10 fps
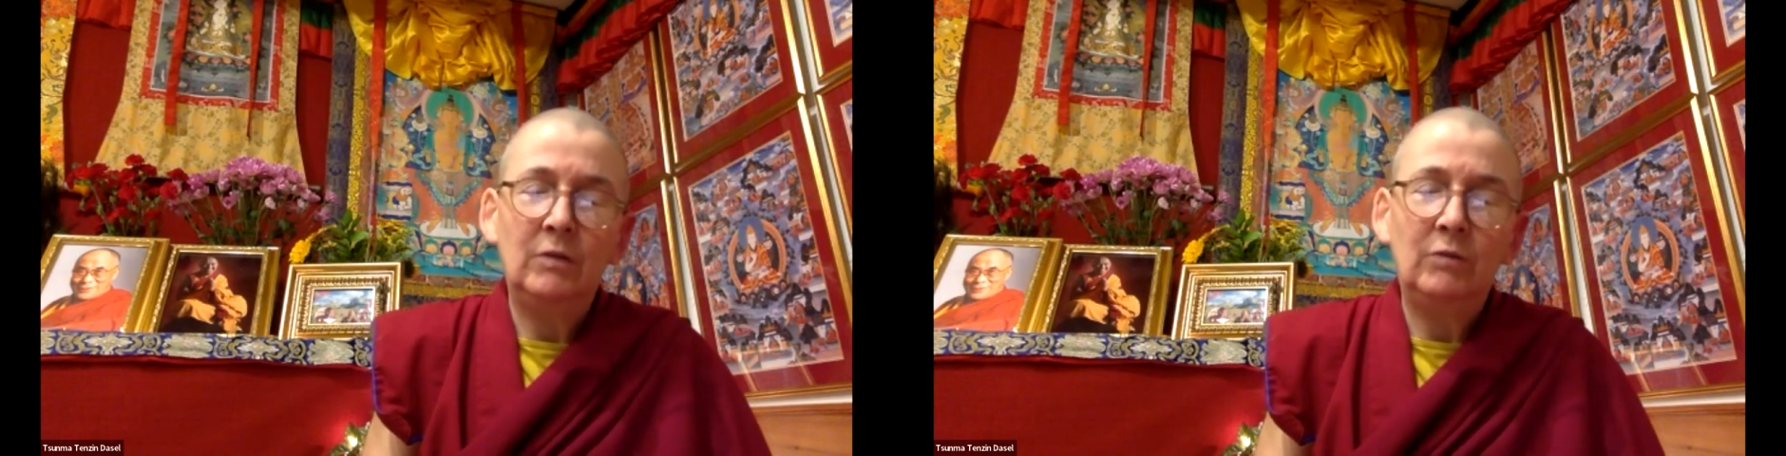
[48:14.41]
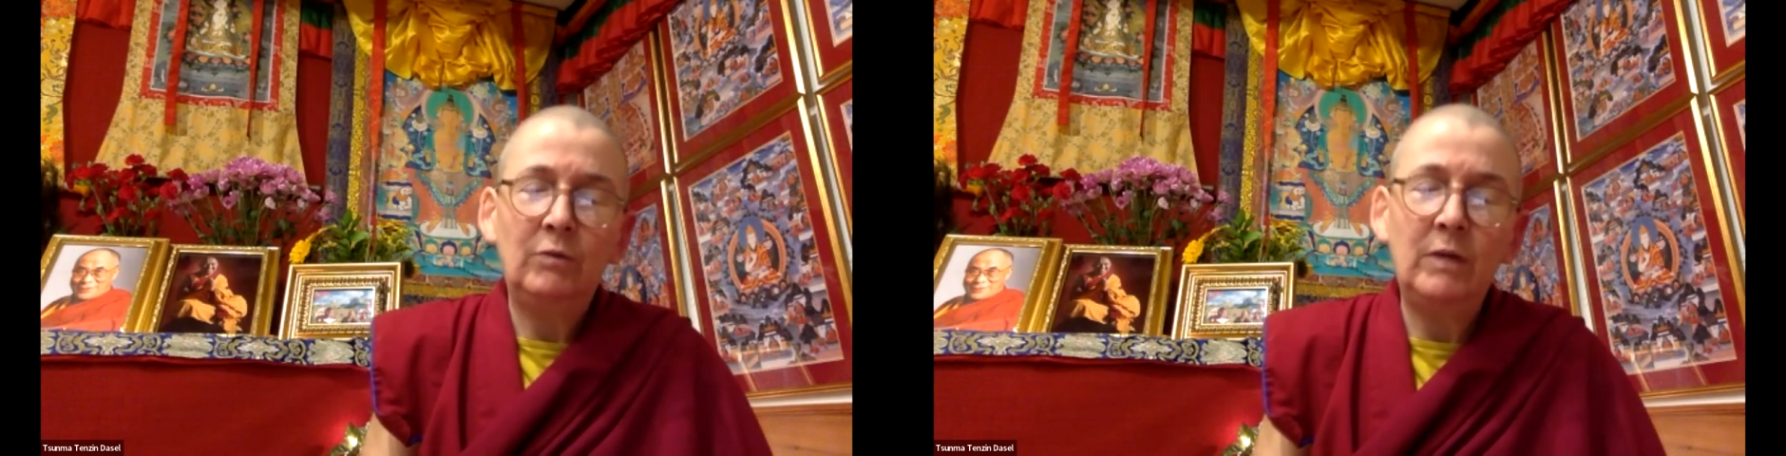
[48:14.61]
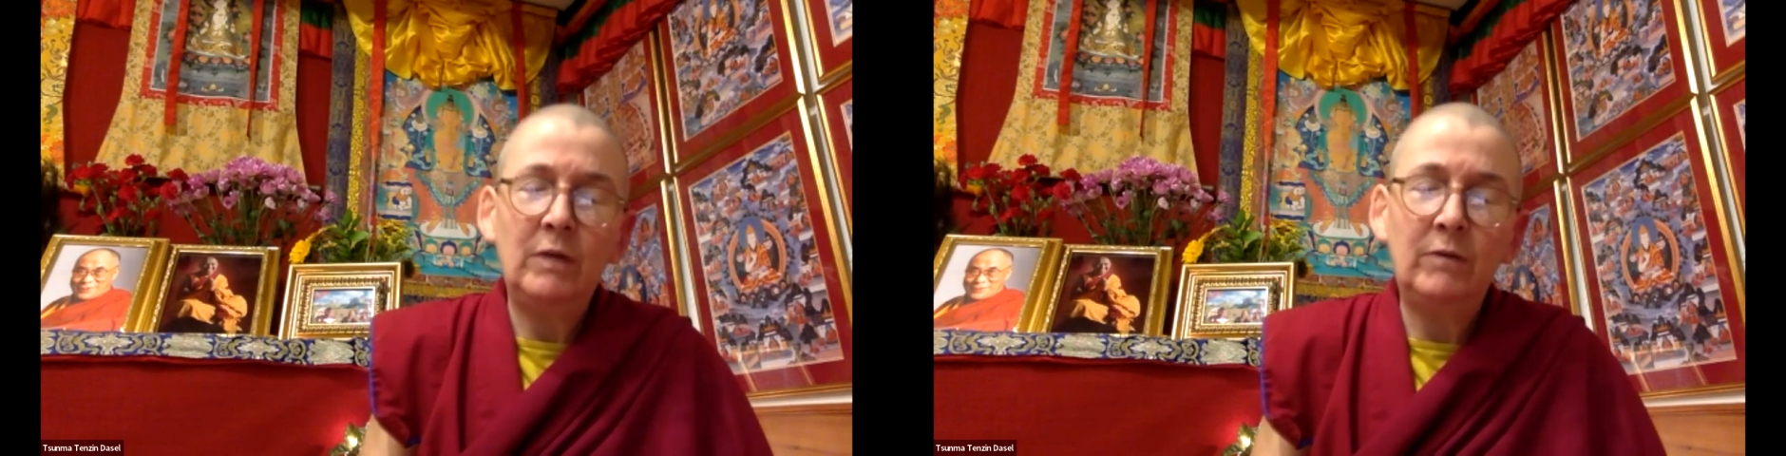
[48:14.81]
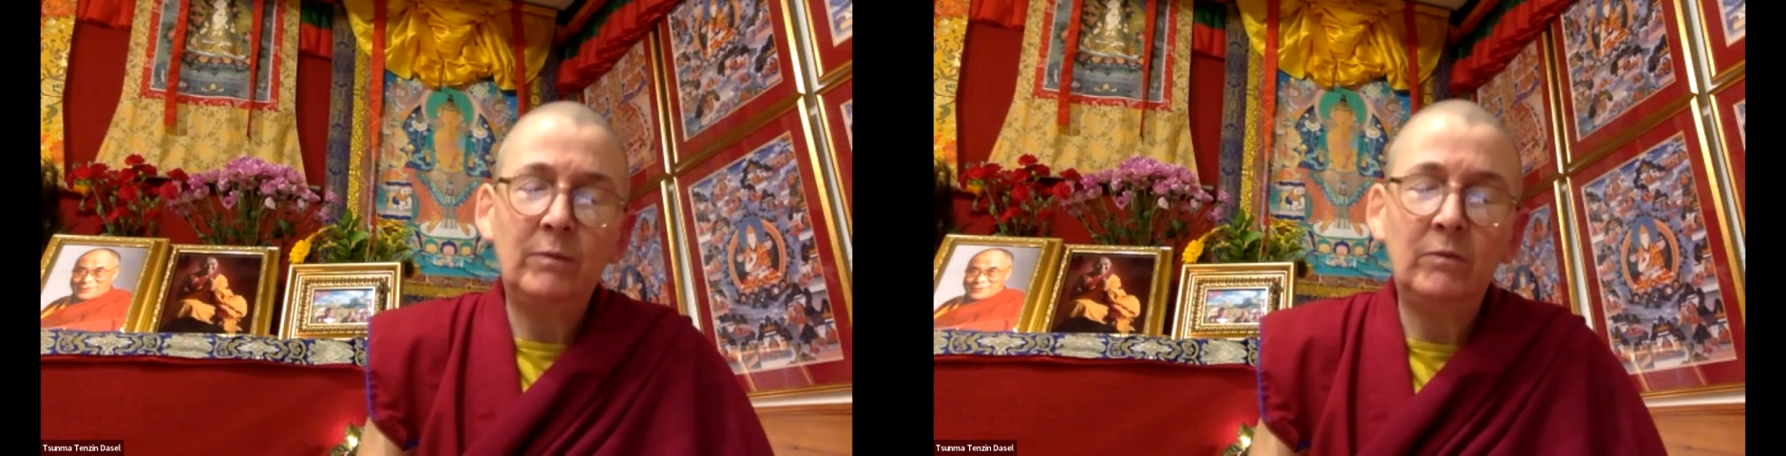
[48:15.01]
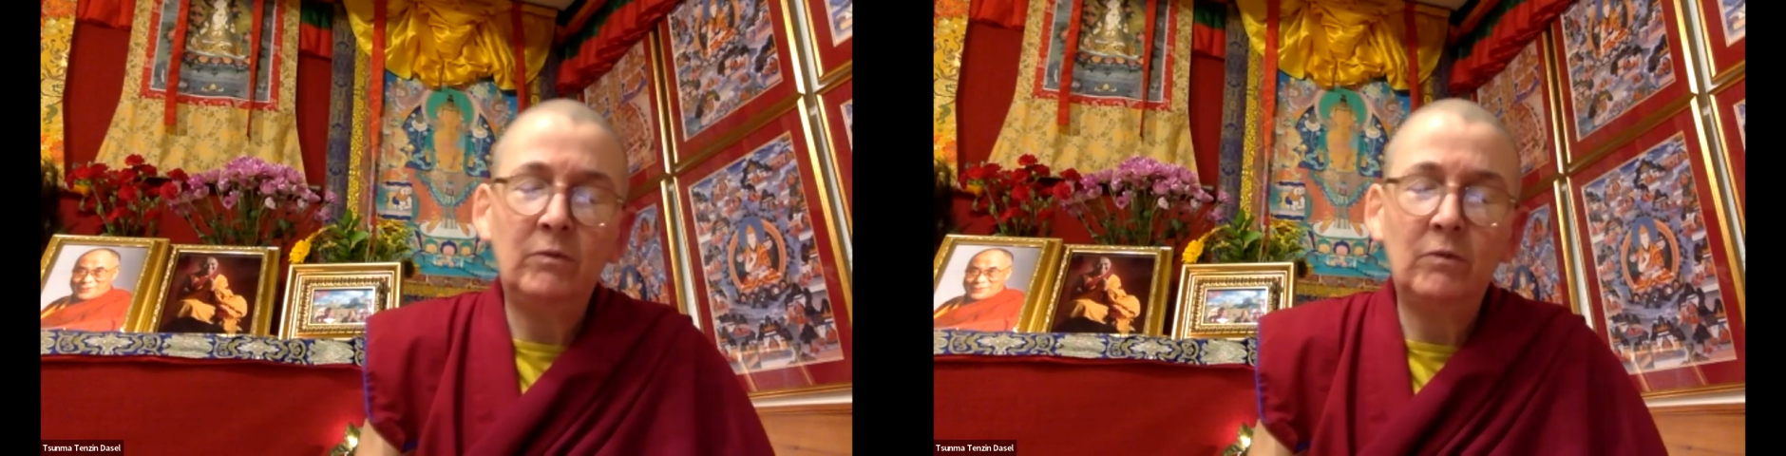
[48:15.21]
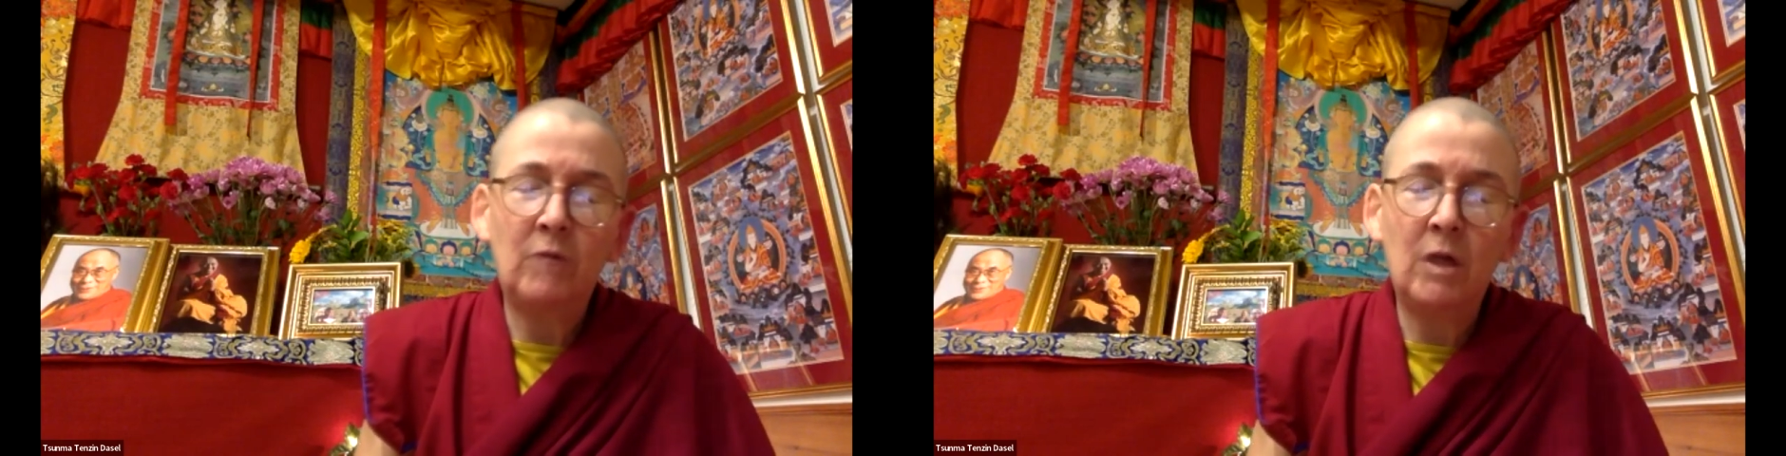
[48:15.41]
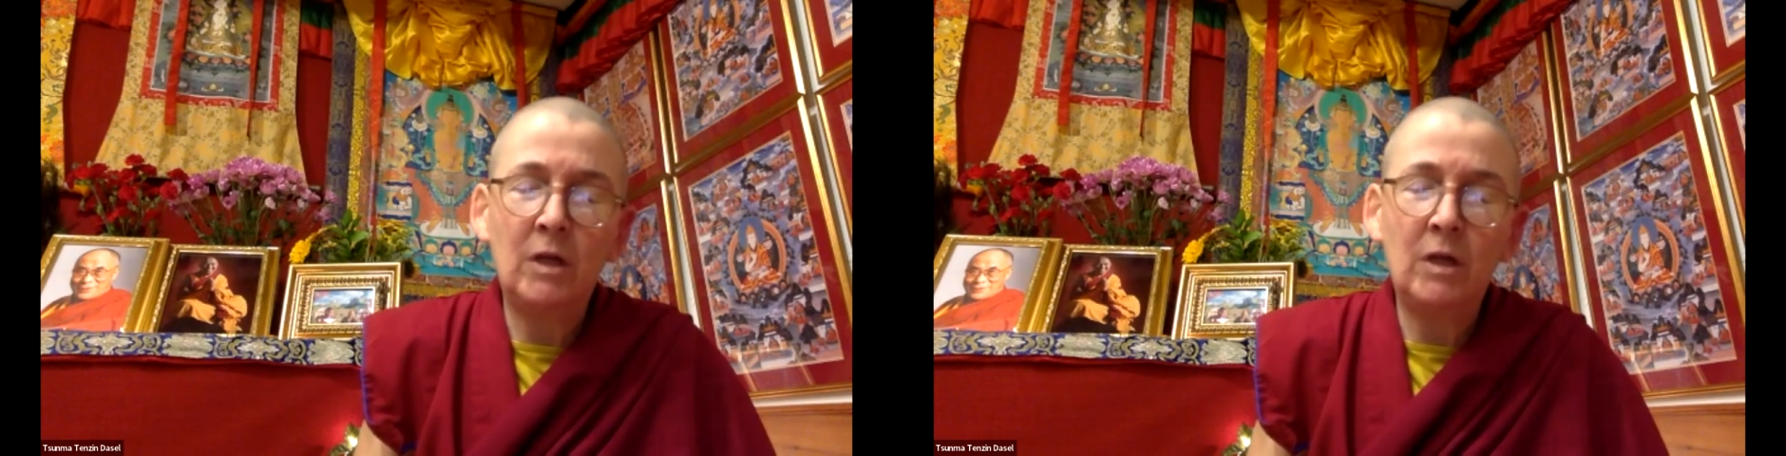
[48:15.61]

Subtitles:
free from strong